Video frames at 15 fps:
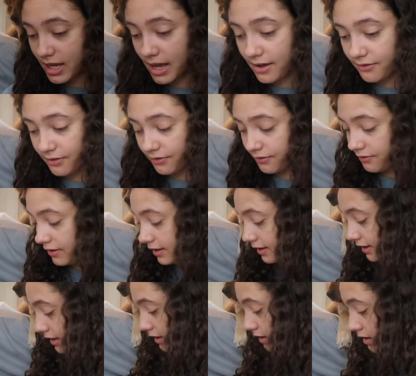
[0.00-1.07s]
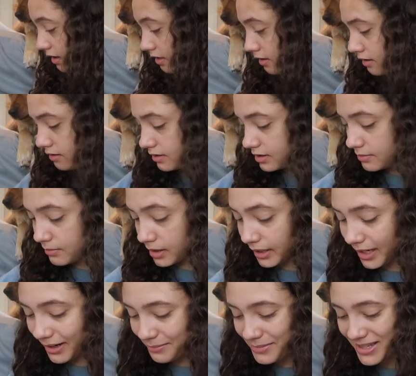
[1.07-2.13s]
I have a feeling that this might
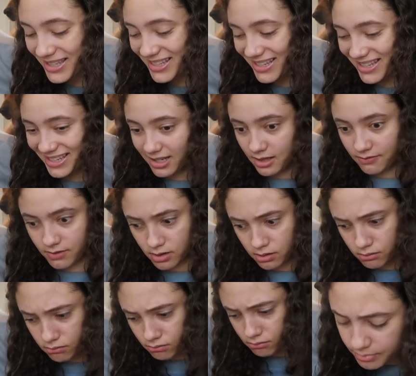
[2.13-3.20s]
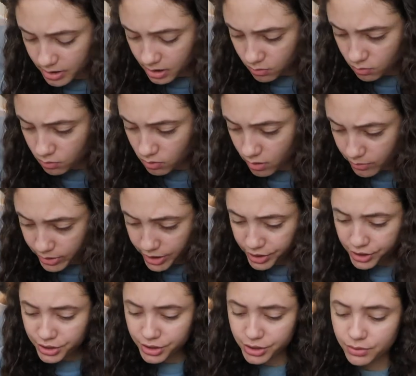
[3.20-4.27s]
not be even, but what we're
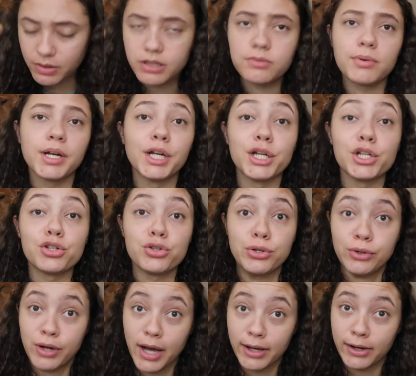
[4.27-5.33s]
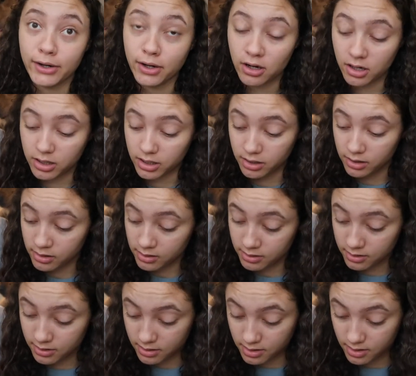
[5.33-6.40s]
gonna do is we're gonna try our
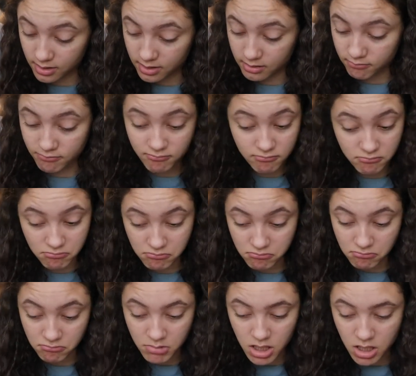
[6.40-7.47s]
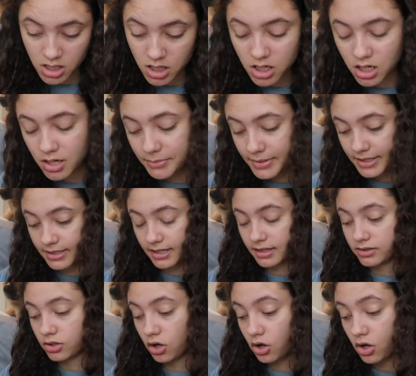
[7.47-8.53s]
hardest. Because
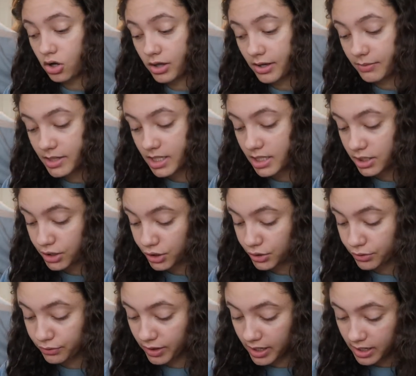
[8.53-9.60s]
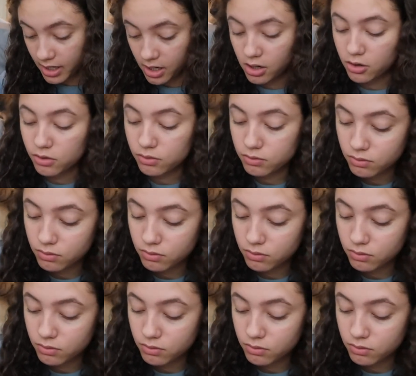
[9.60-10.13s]
that's all that we can do right now.